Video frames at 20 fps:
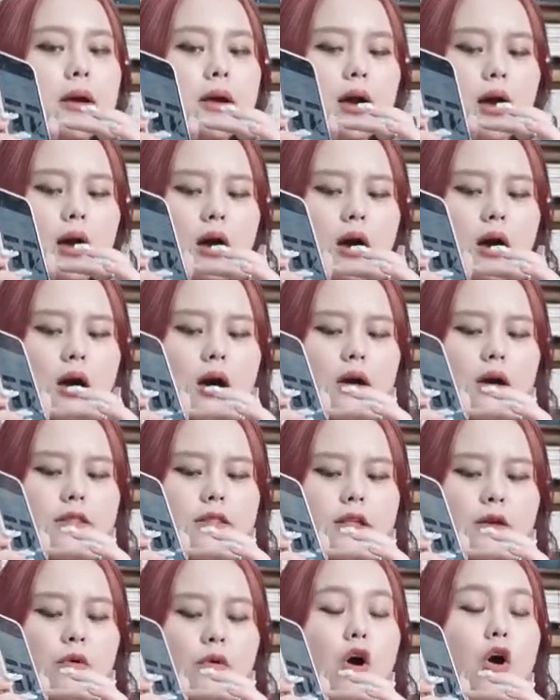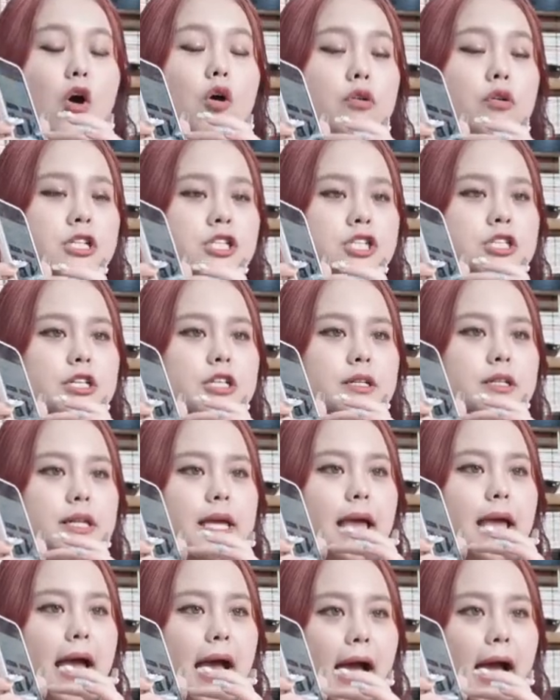uh, they will
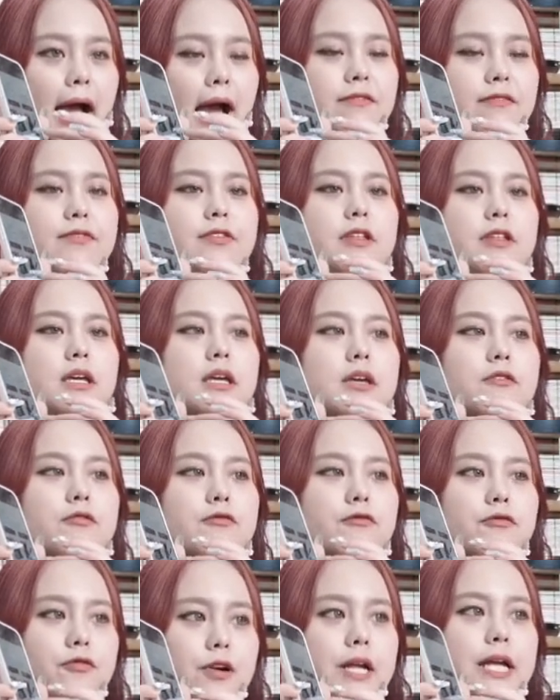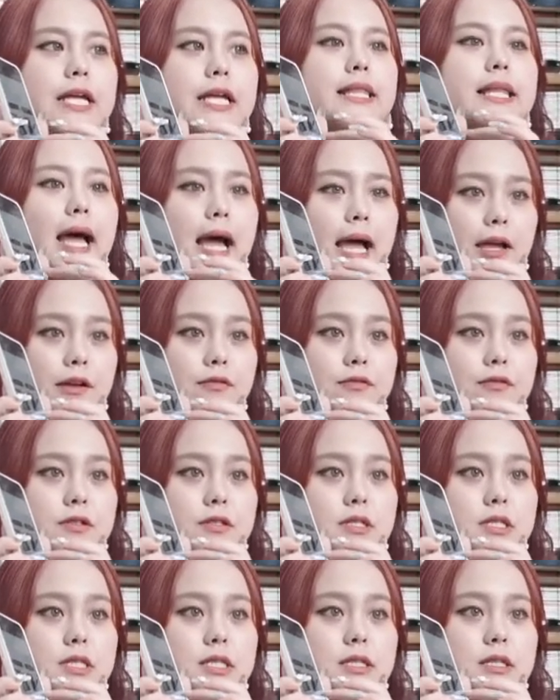originally have the free knife
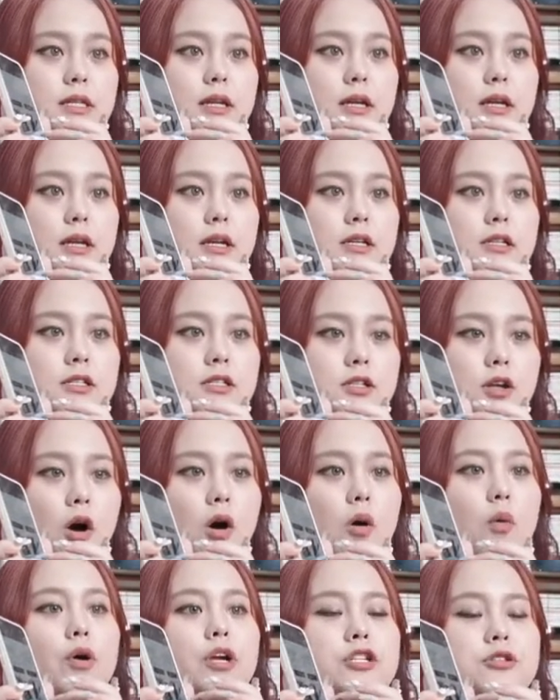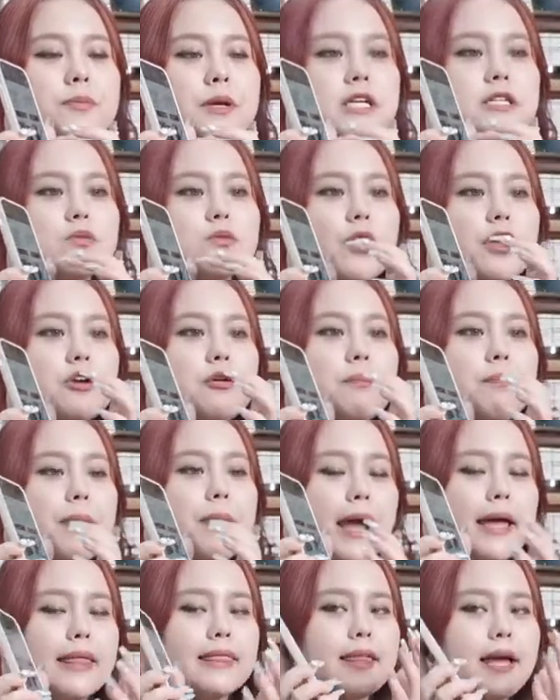so which means when you
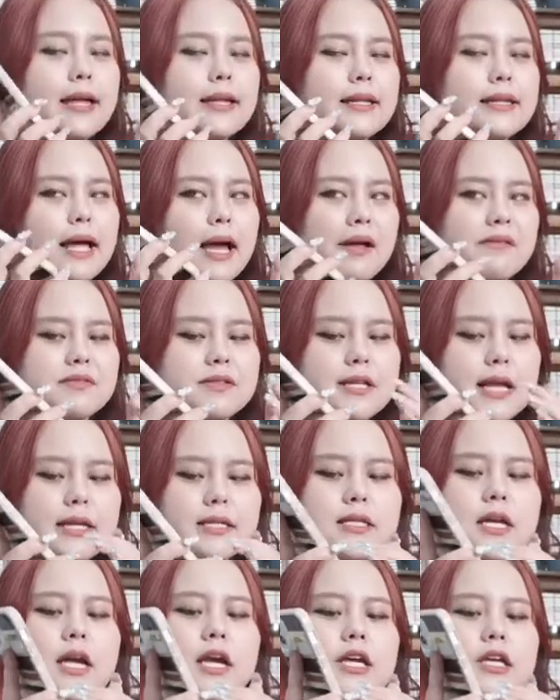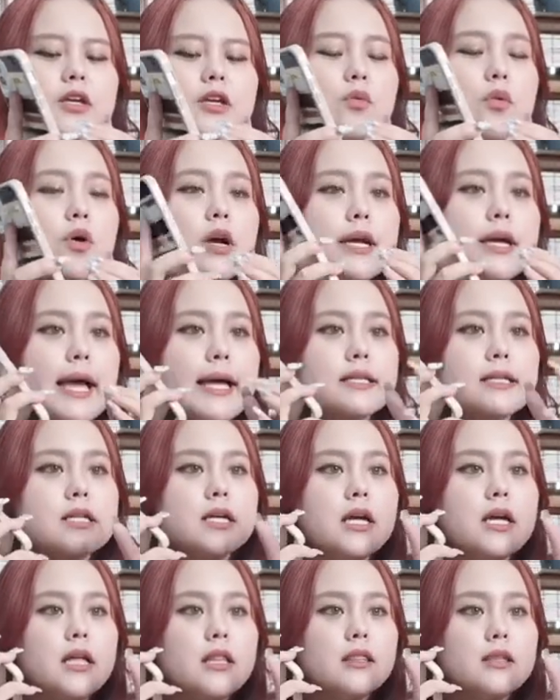buy that knife set, you will get
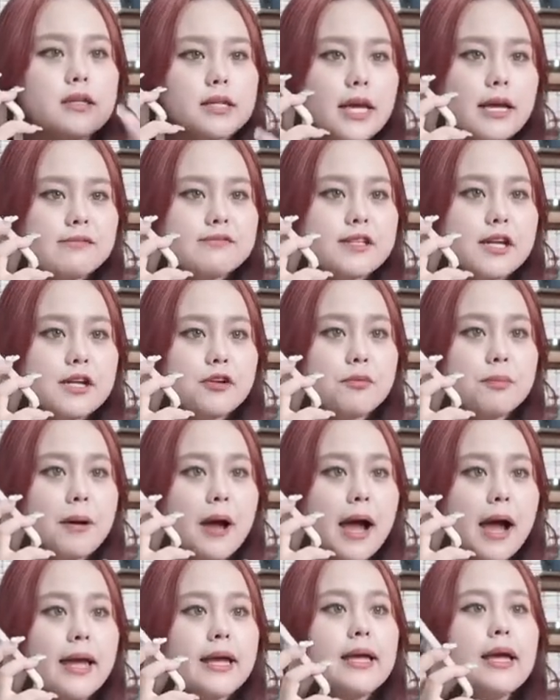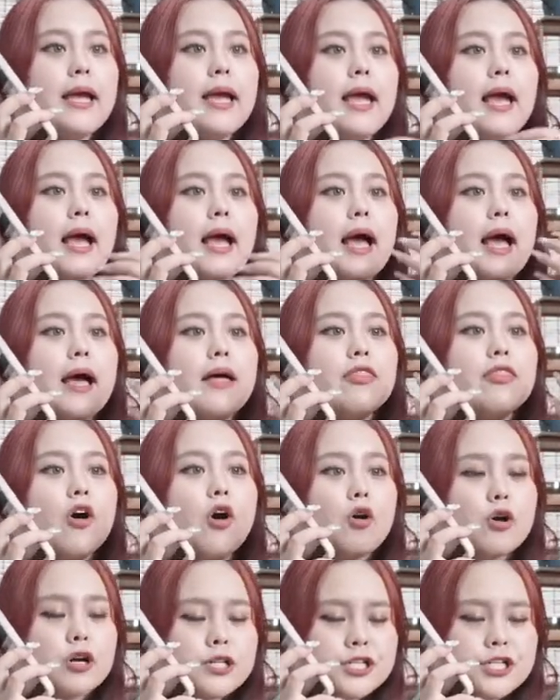the knife that you buy and the
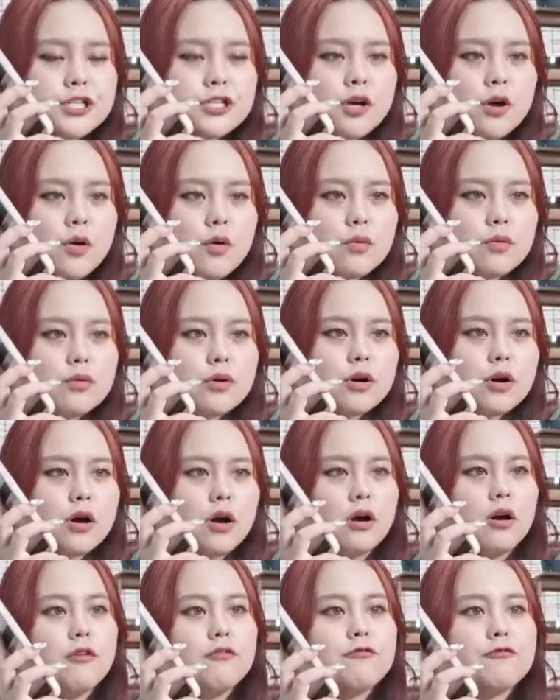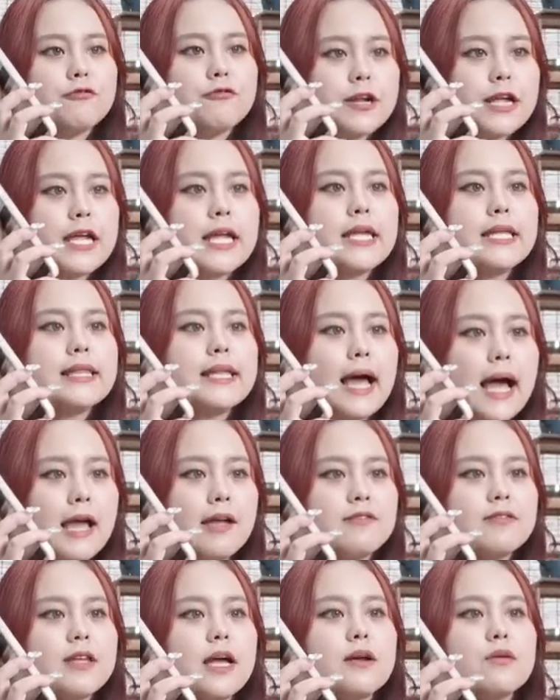original uh, free
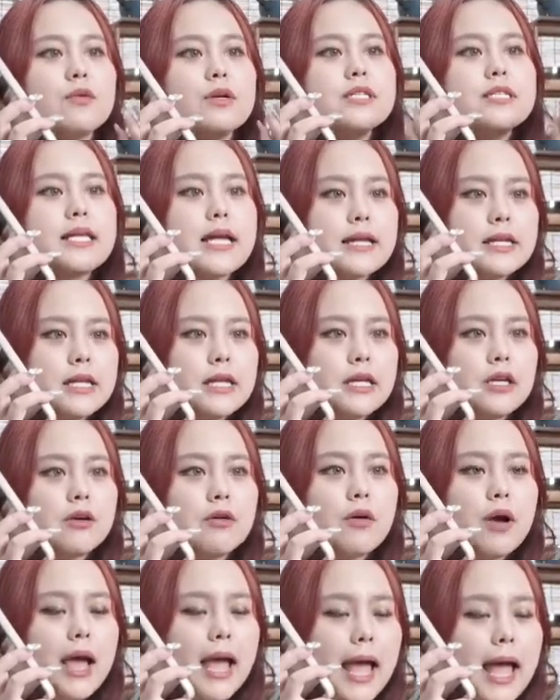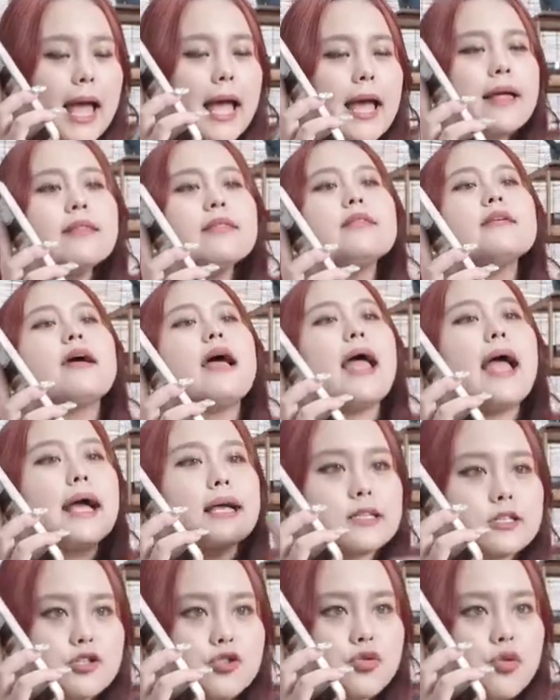knife that we're sending you and
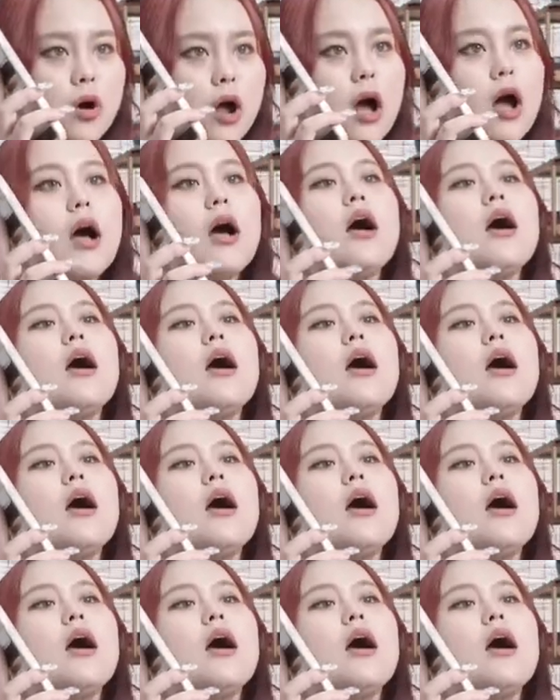extra